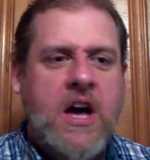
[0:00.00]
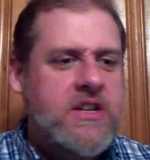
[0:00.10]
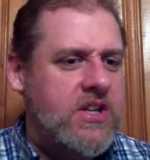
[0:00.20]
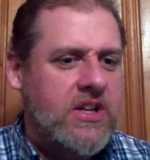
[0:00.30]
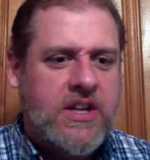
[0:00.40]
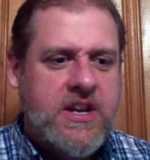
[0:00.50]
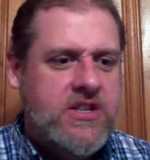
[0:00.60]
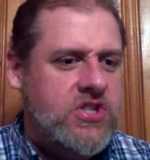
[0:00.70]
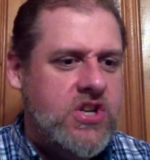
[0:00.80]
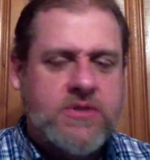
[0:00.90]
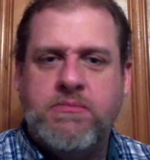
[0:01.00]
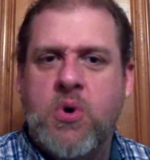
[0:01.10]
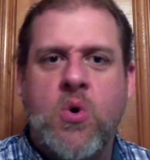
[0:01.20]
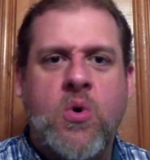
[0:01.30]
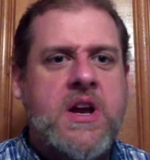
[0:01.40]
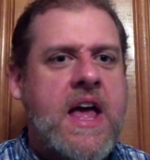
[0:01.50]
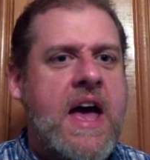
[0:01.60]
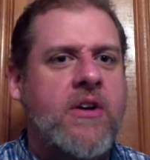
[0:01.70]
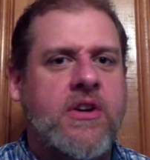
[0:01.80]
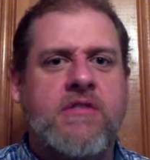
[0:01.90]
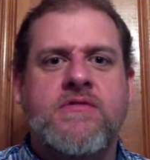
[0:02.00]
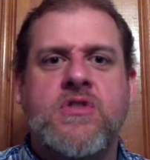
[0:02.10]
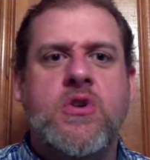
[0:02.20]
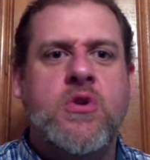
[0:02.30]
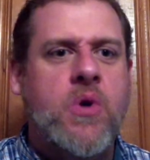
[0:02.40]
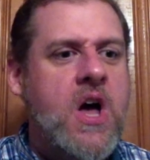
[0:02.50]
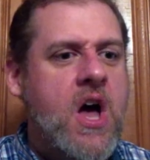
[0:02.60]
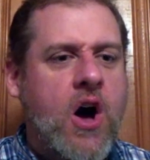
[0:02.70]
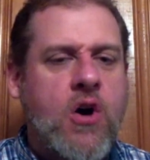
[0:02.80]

until it is just pouring out of you,